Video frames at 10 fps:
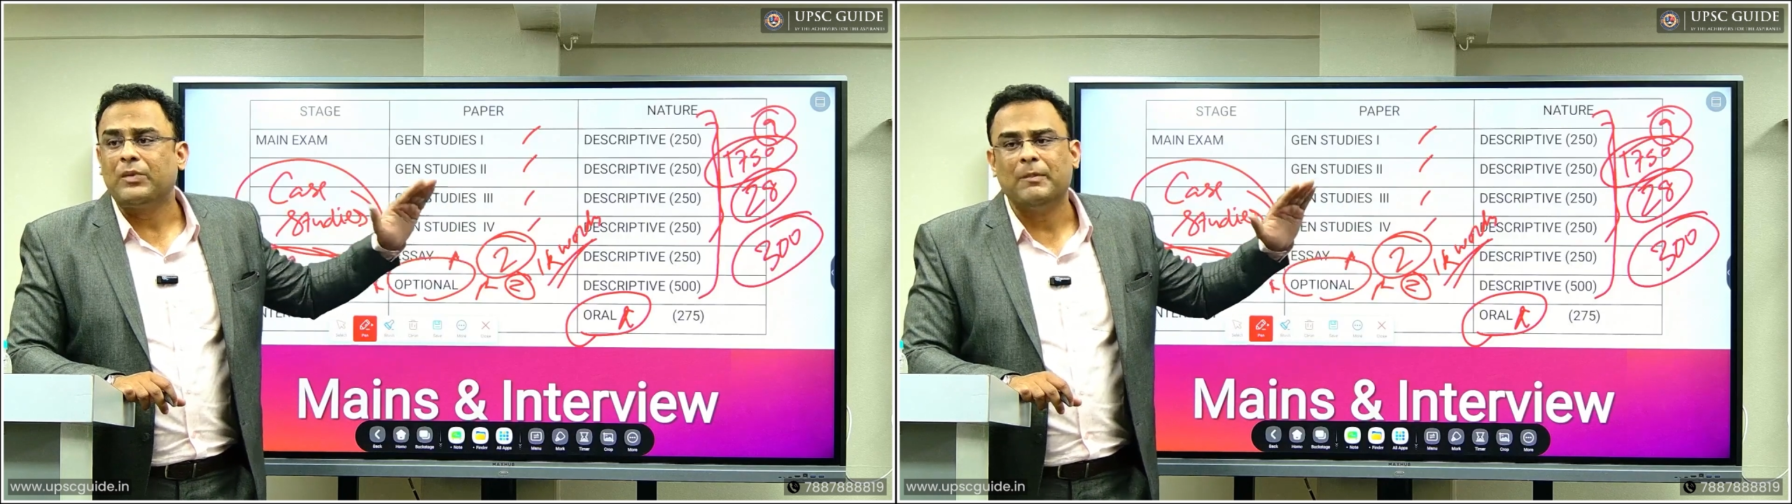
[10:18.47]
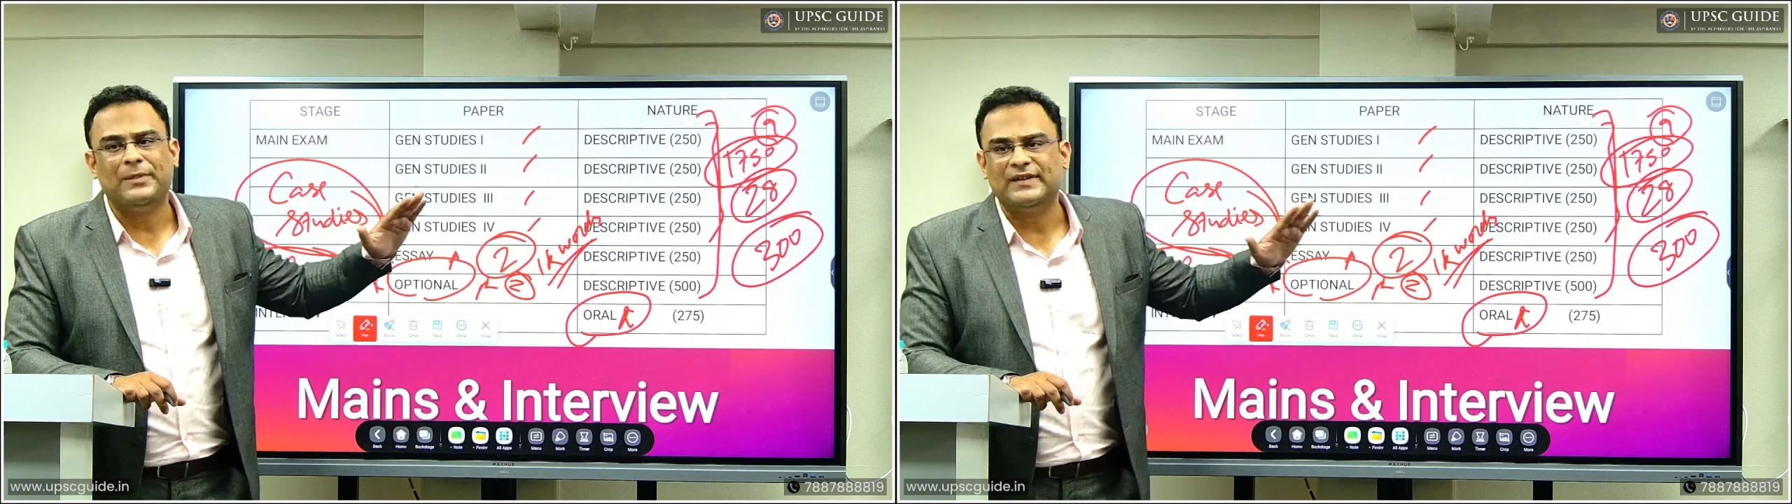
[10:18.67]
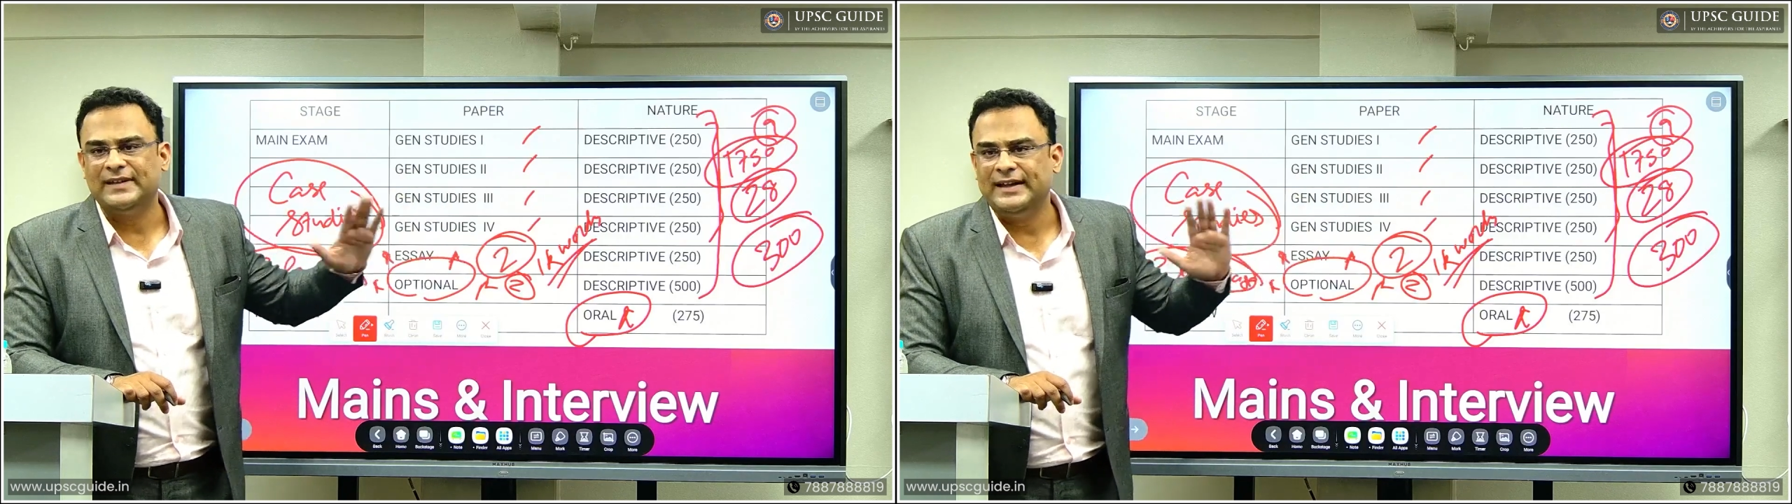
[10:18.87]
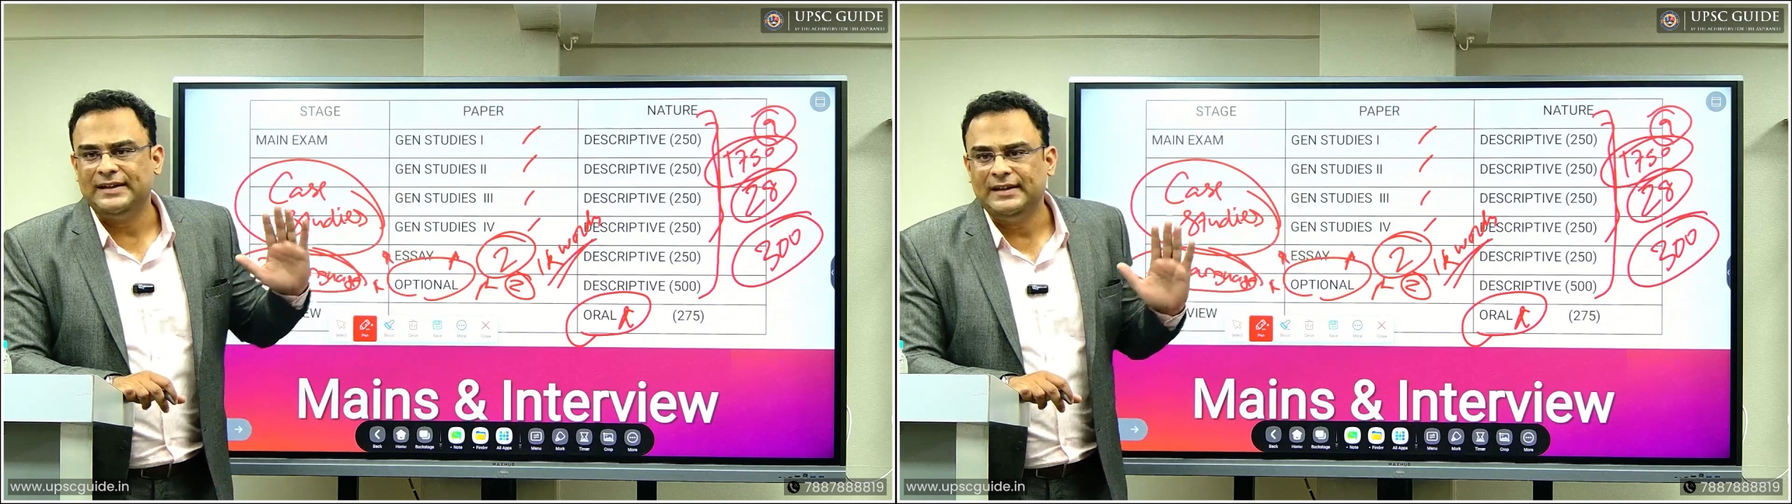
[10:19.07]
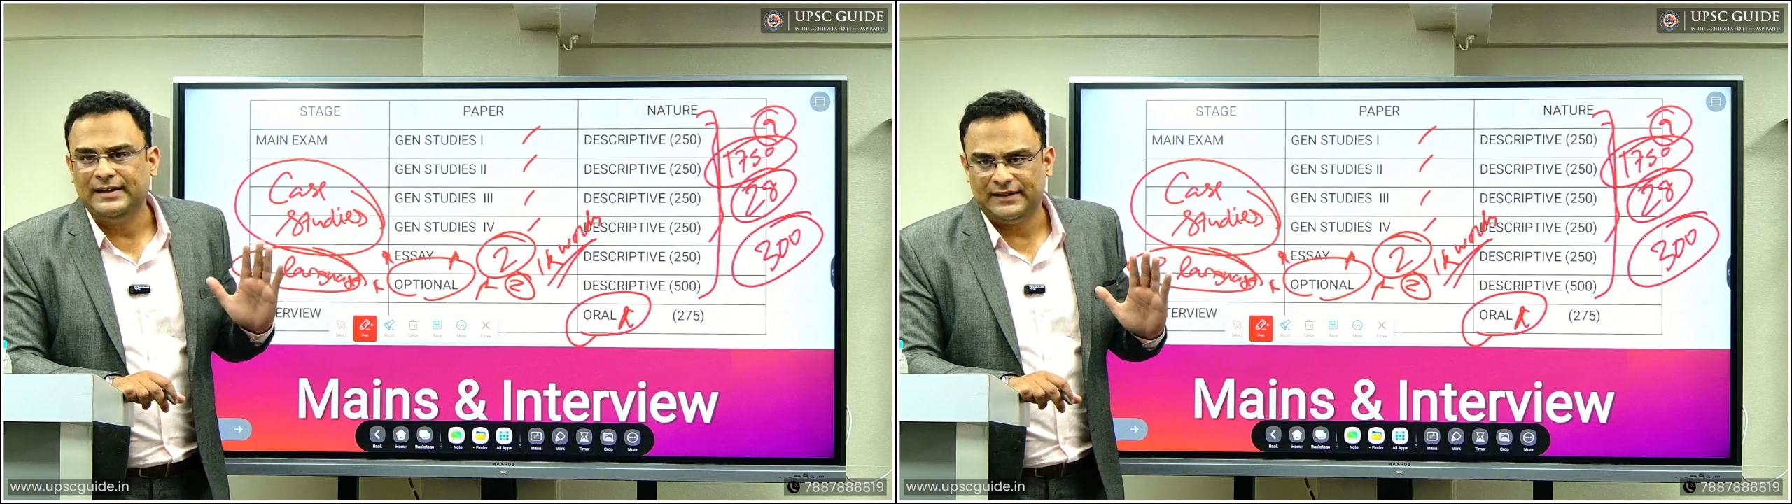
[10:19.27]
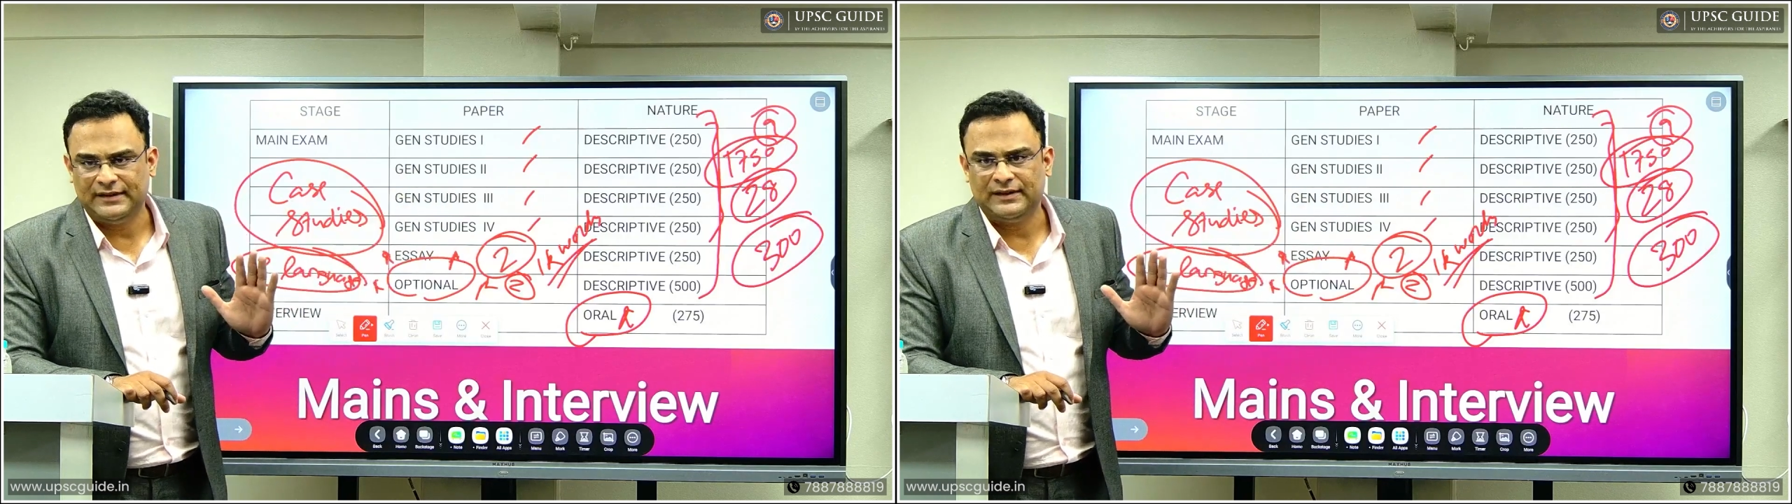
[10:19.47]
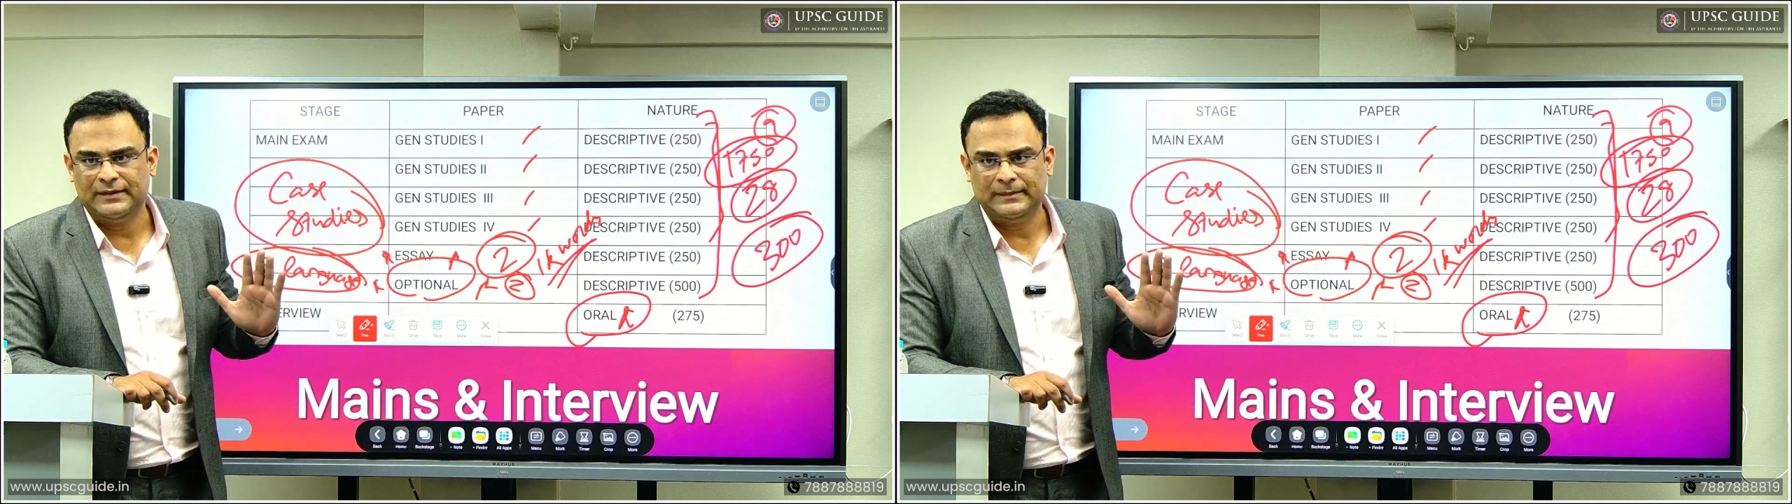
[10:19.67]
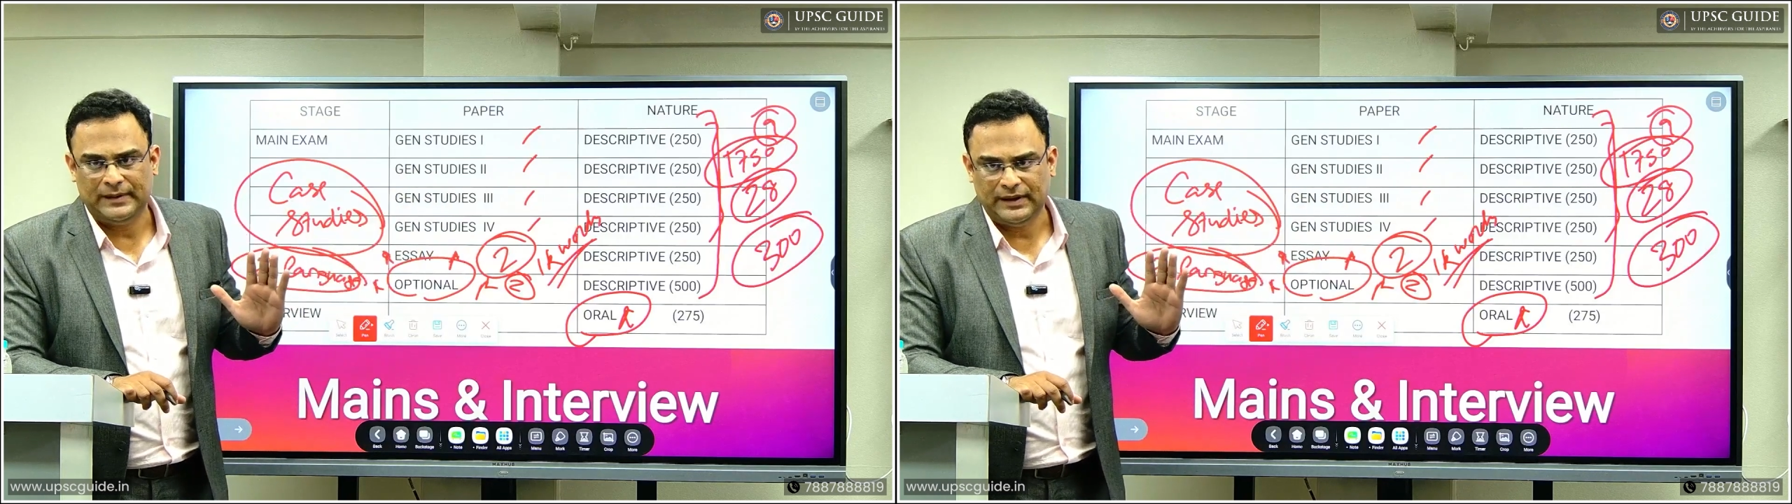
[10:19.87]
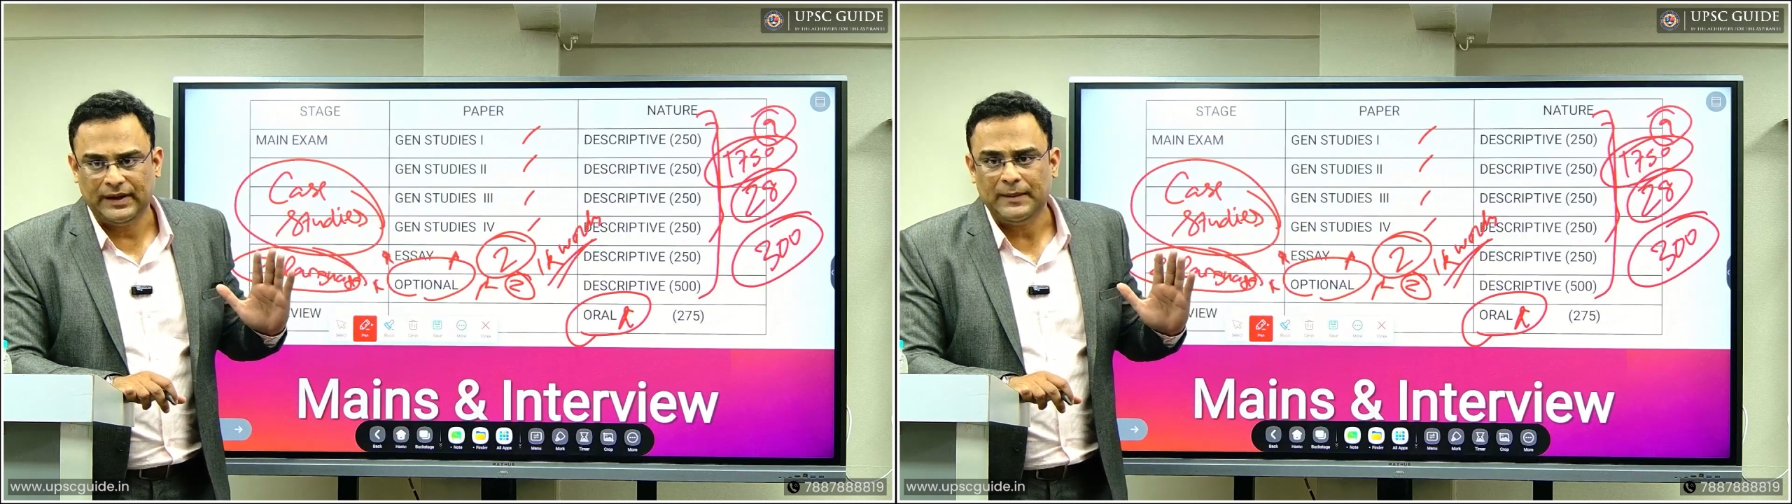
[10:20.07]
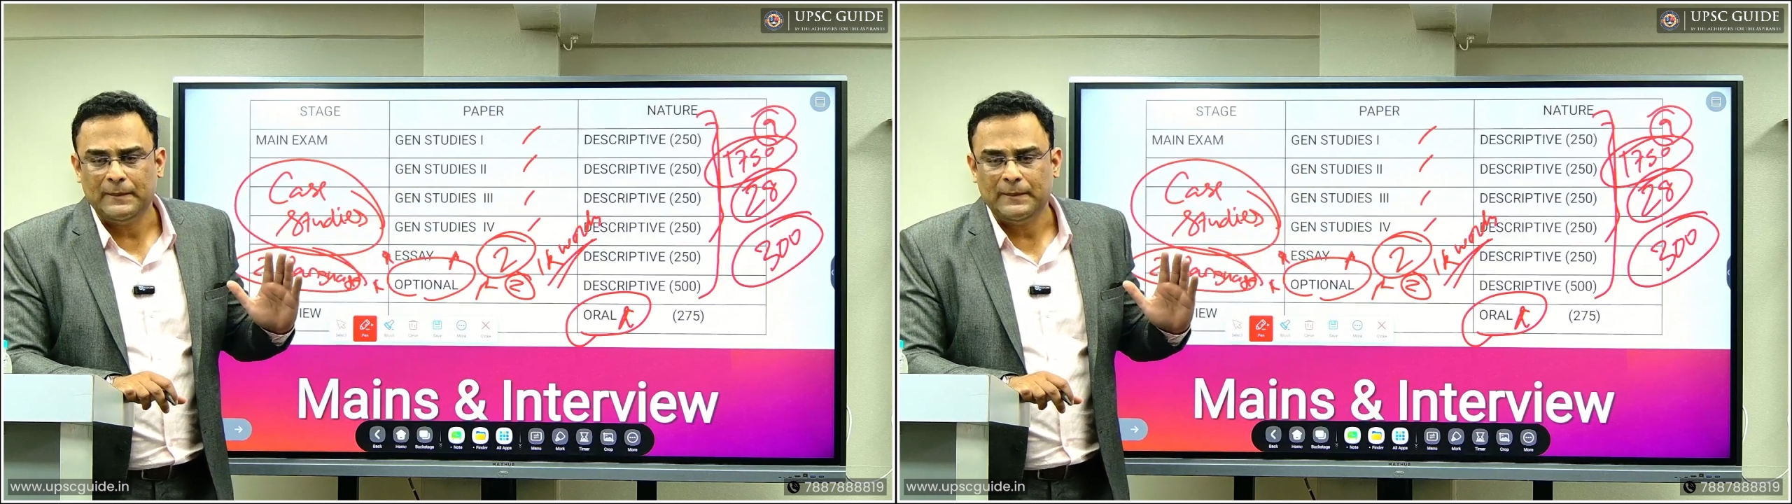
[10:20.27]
personality test. Okay?